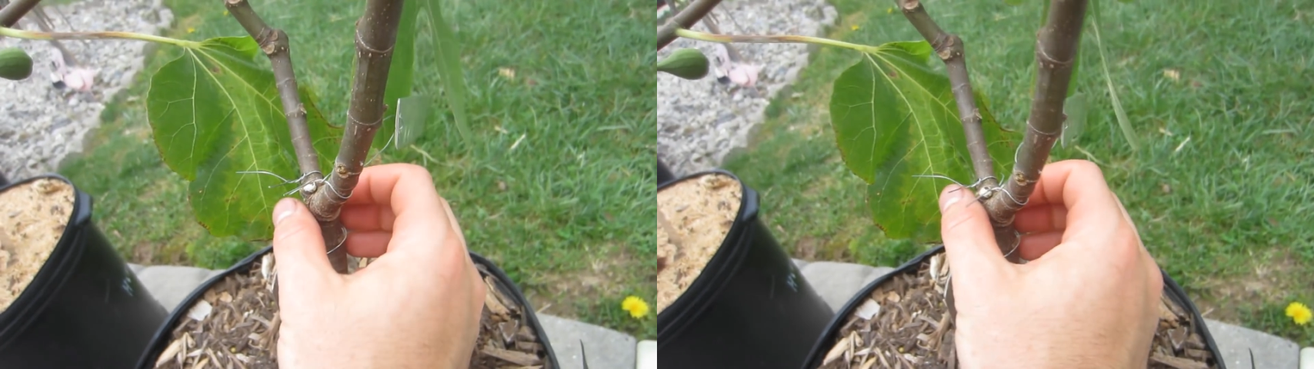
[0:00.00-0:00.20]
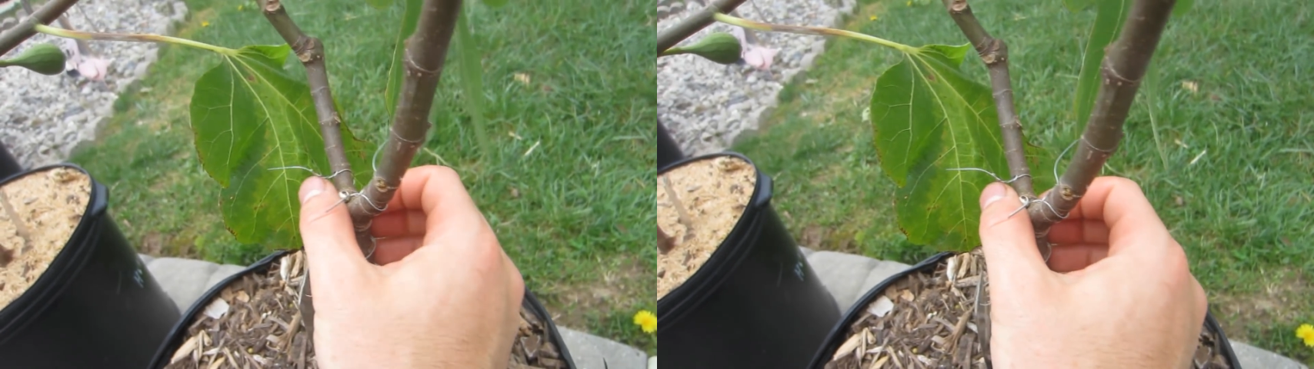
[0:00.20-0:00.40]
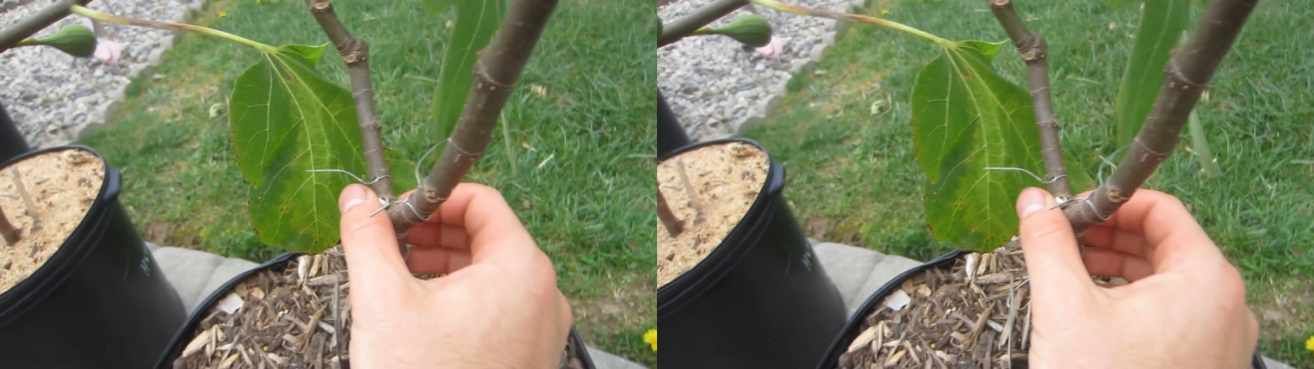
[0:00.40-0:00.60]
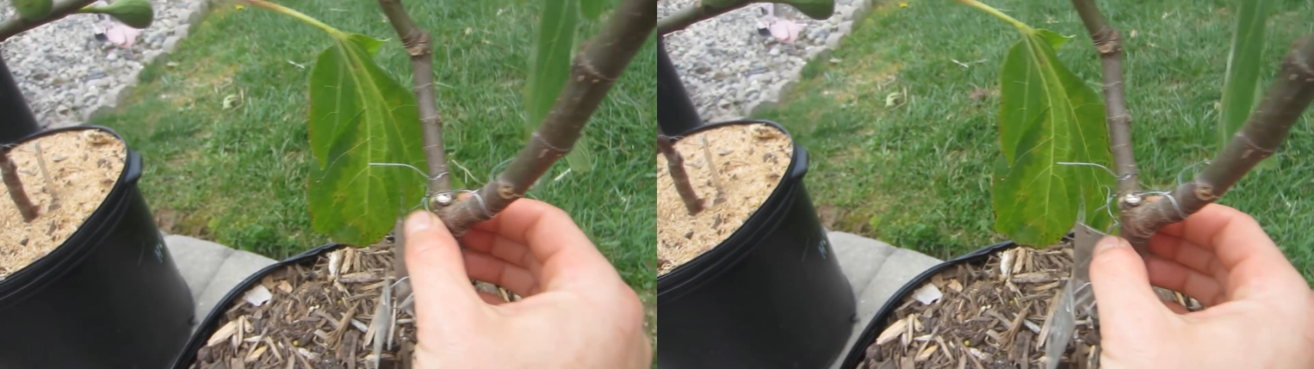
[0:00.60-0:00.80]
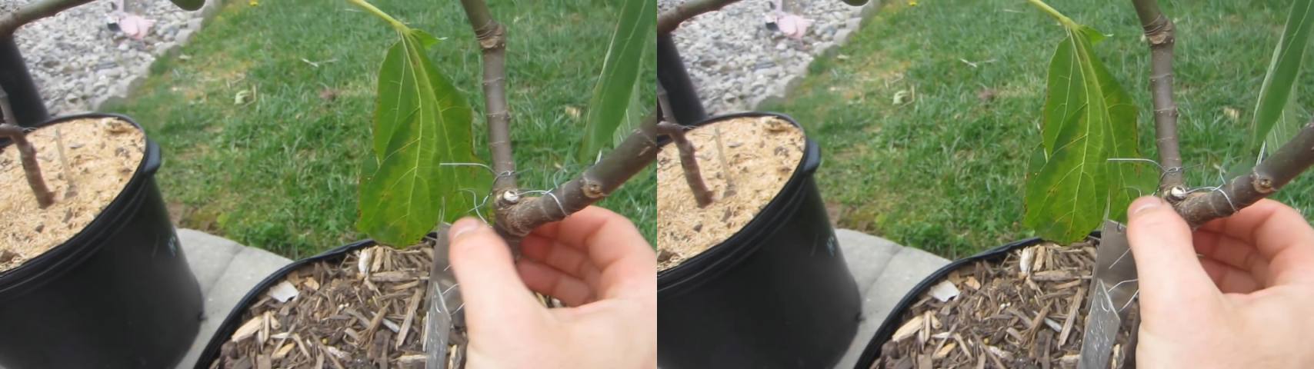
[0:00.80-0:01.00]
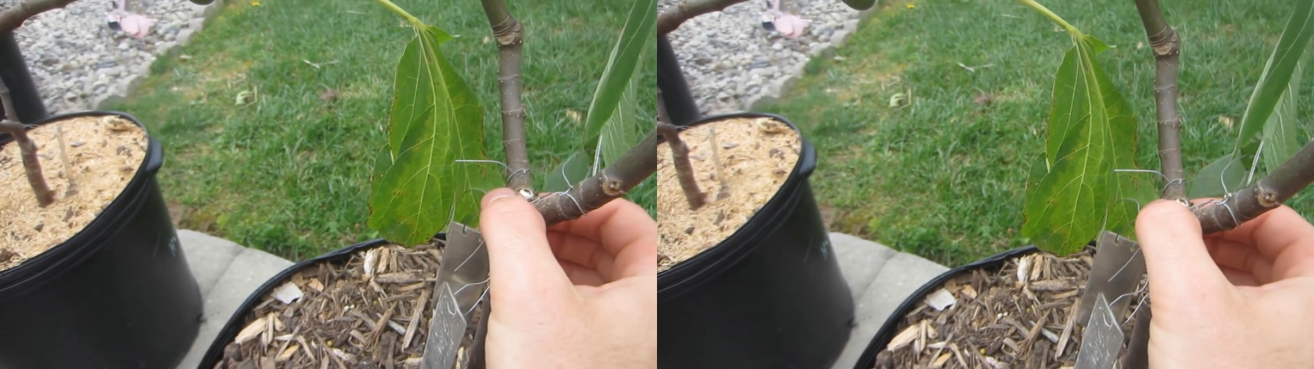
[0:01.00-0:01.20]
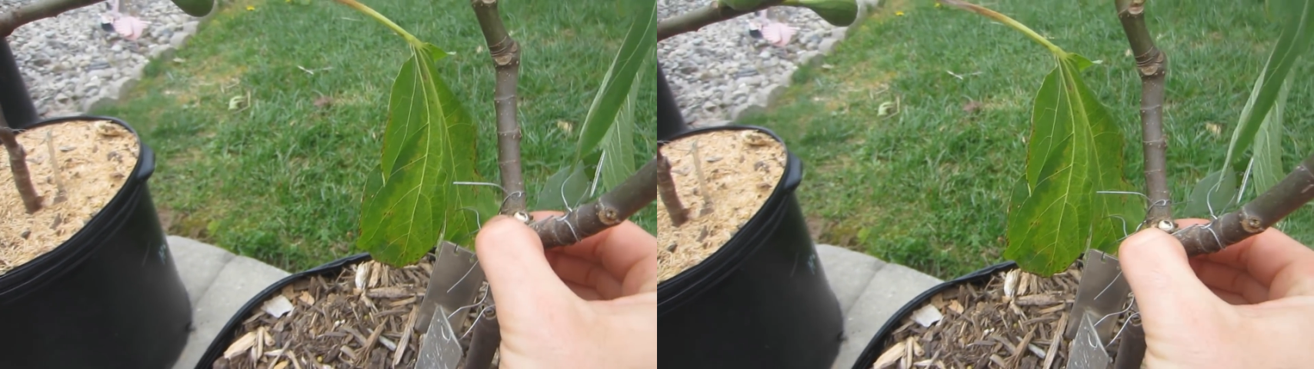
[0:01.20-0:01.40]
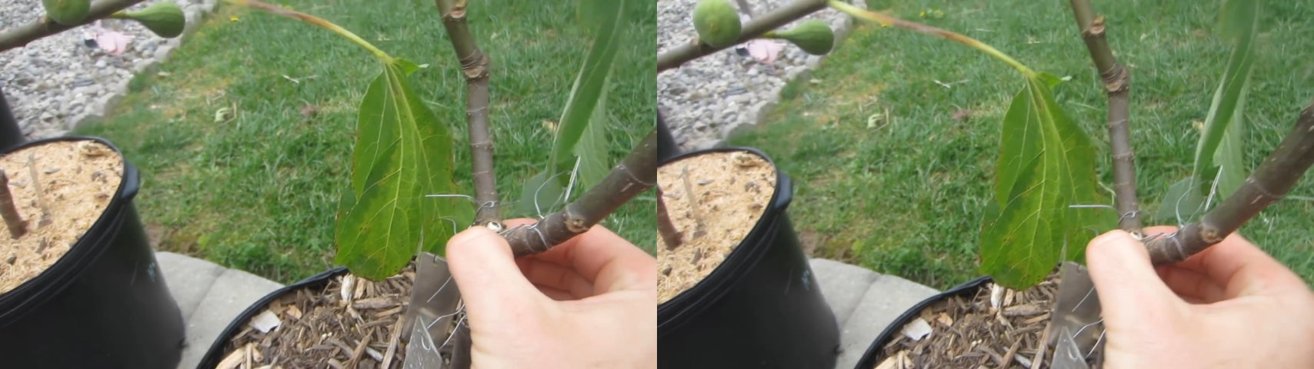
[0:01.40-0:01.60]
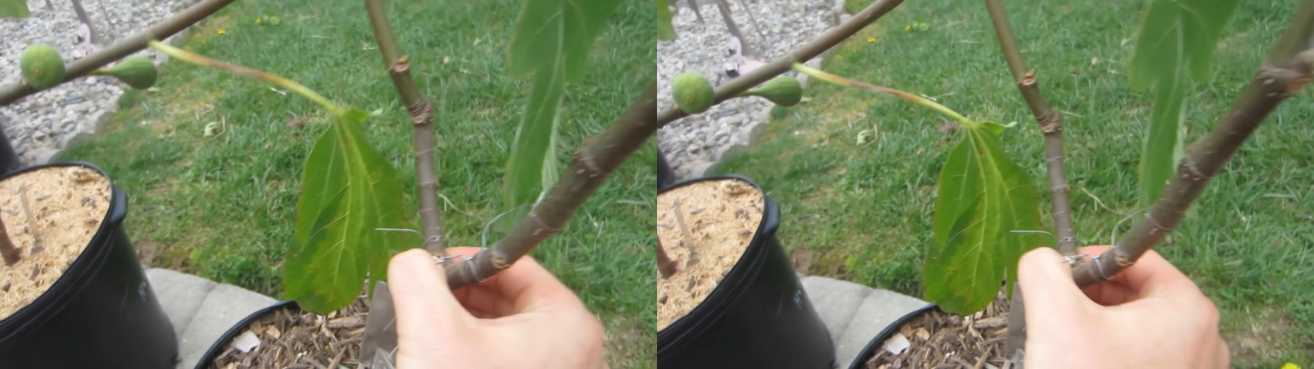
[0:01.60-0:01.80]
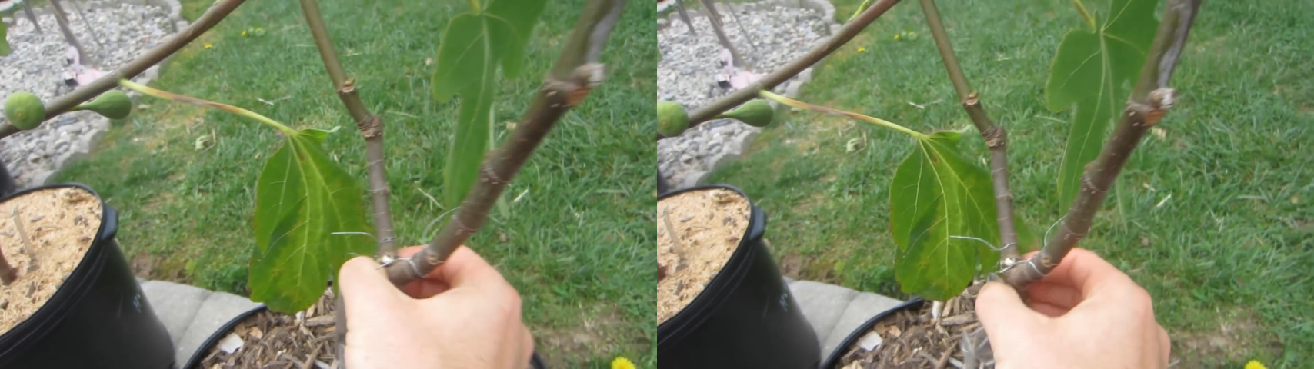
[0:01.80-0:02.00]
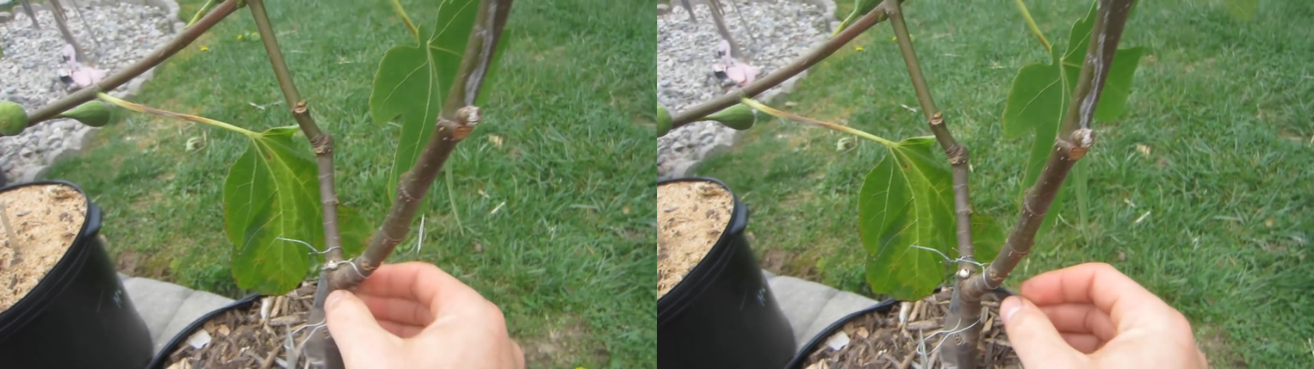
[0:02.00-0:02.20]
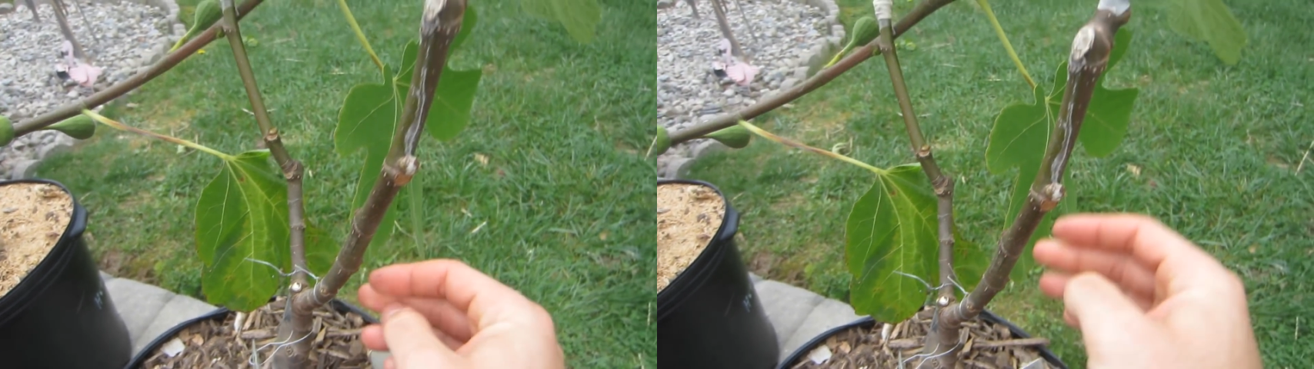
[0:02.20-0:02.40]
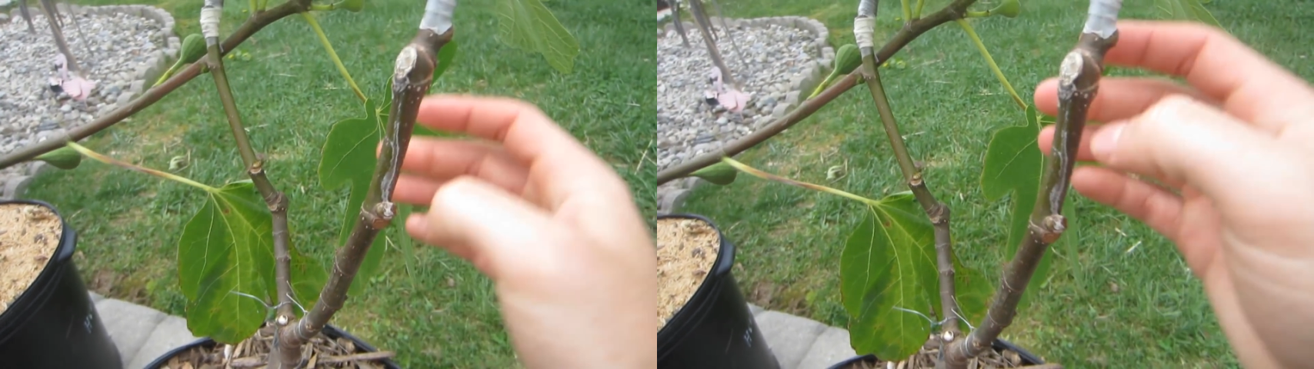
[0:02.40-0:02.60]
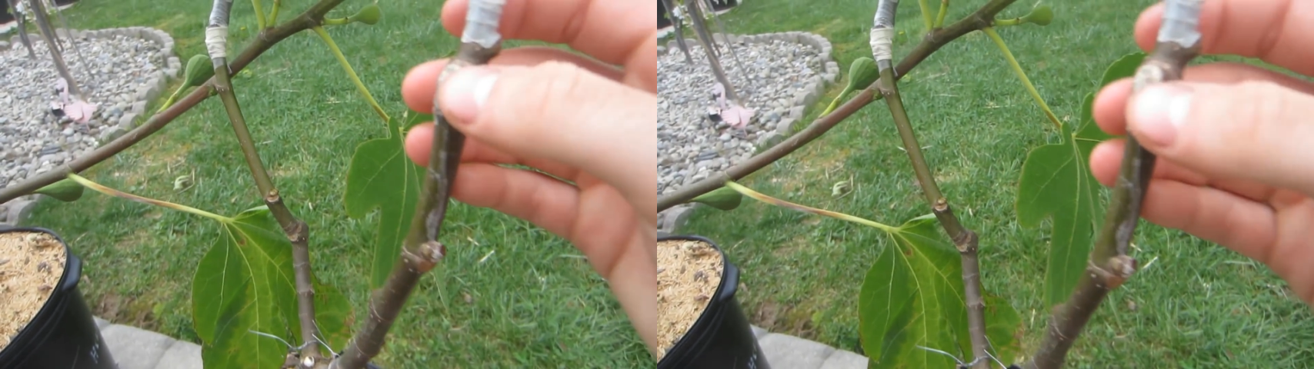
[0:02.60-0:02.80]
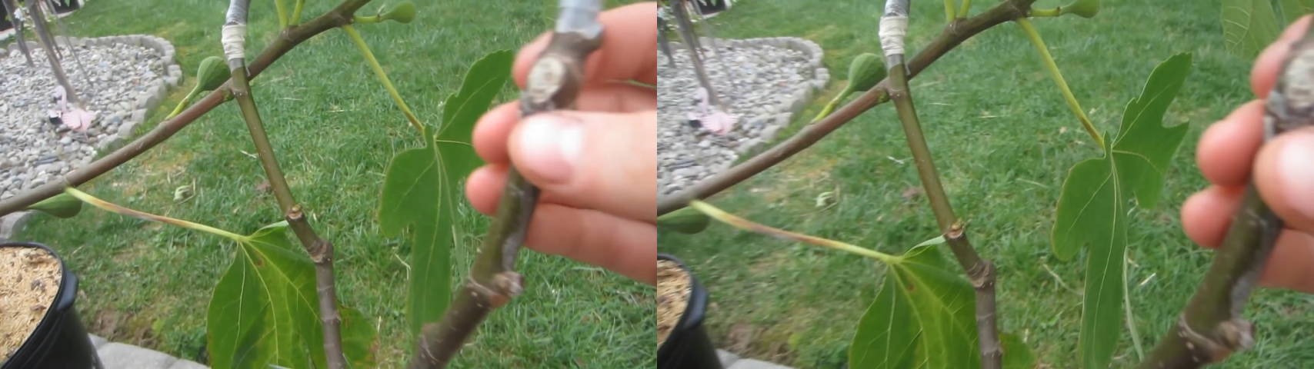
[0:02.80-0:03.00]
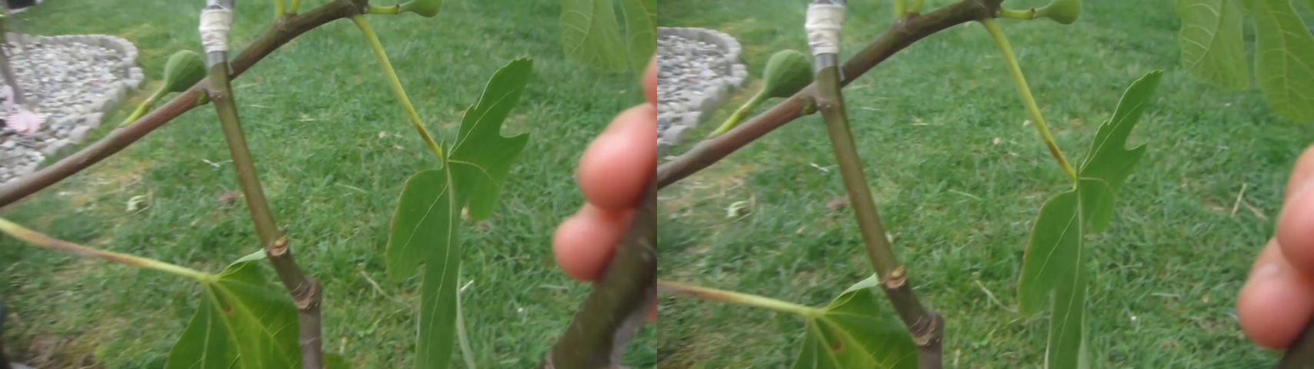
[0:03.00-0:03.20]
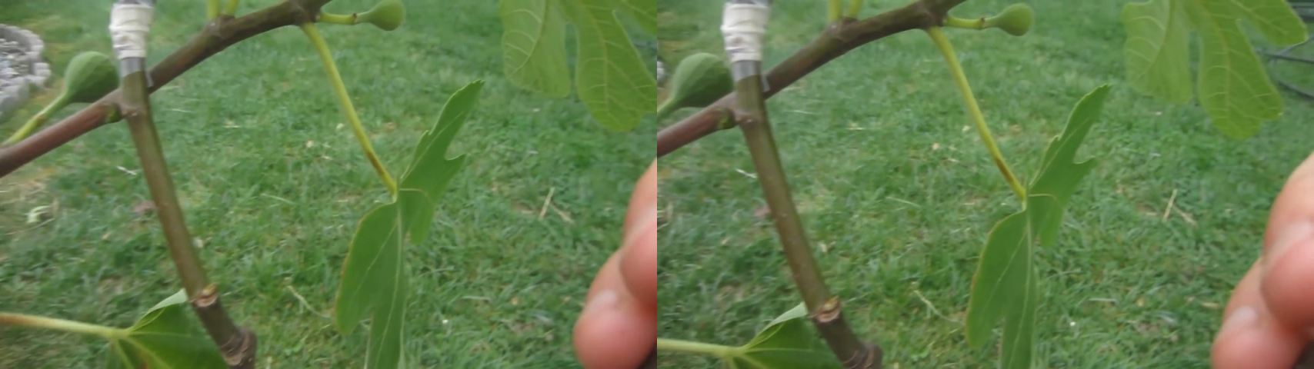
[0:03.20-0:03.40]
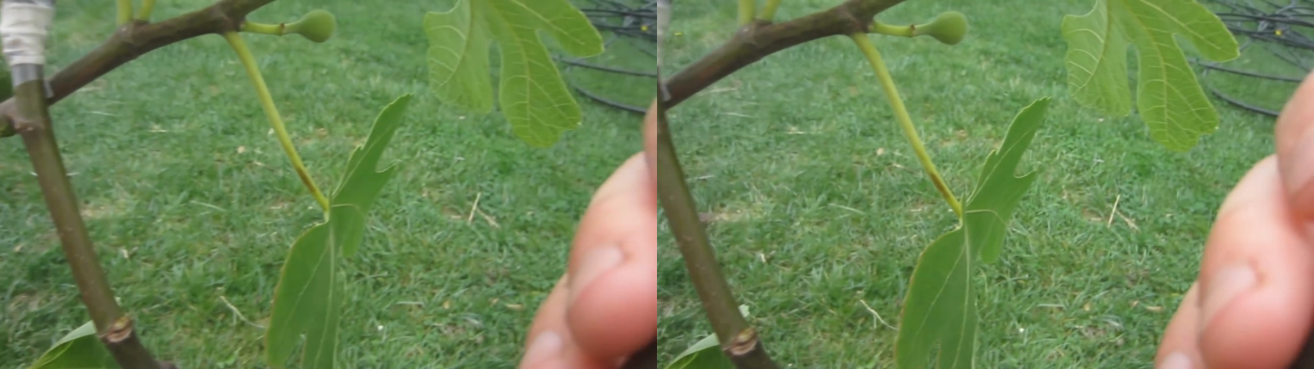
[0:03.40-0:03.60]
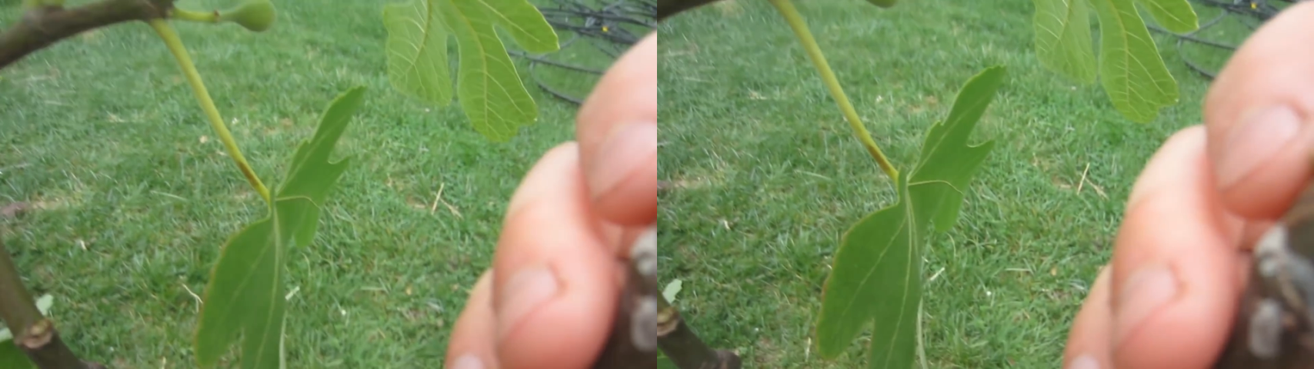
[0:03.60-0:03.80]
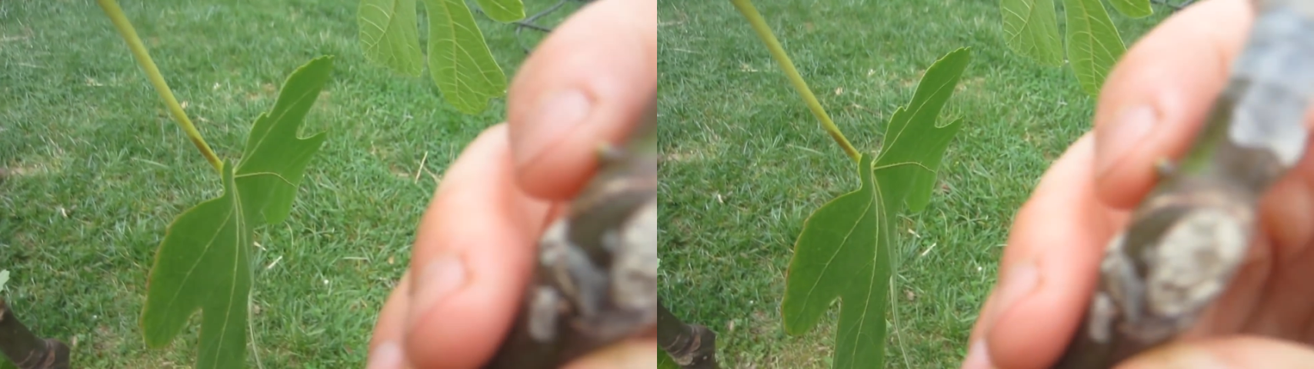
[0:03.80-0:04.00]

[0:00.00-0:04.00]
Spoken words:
[unreadable: no face in view]